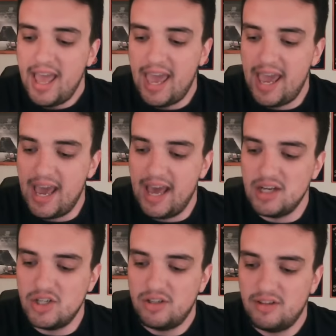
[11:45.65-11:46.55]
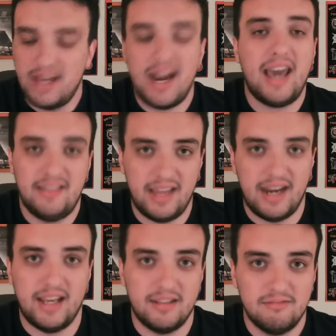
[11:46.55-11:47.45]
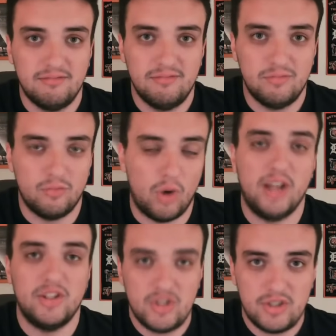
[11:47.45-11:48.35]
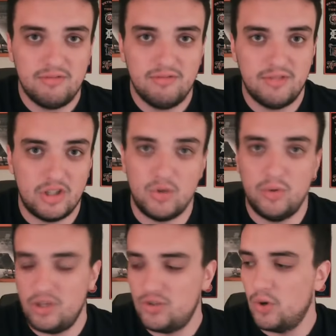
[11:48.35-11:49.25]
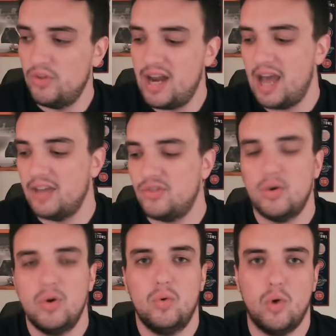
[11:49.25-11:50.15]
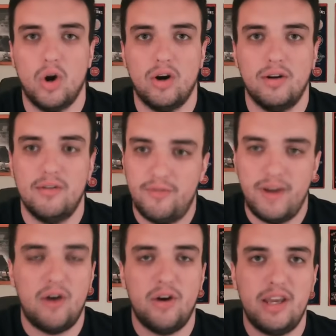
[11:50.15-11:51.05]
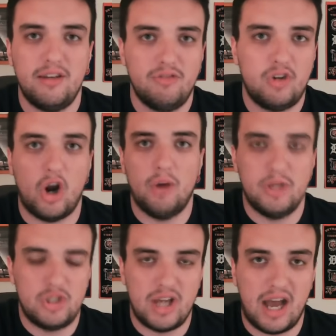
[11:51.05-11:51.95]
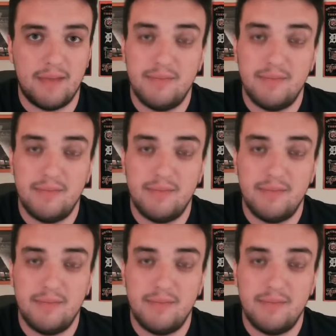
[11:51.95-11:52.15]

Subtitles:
And the 9th inning runs, the 2 they scored in the 9th, were very garbage time.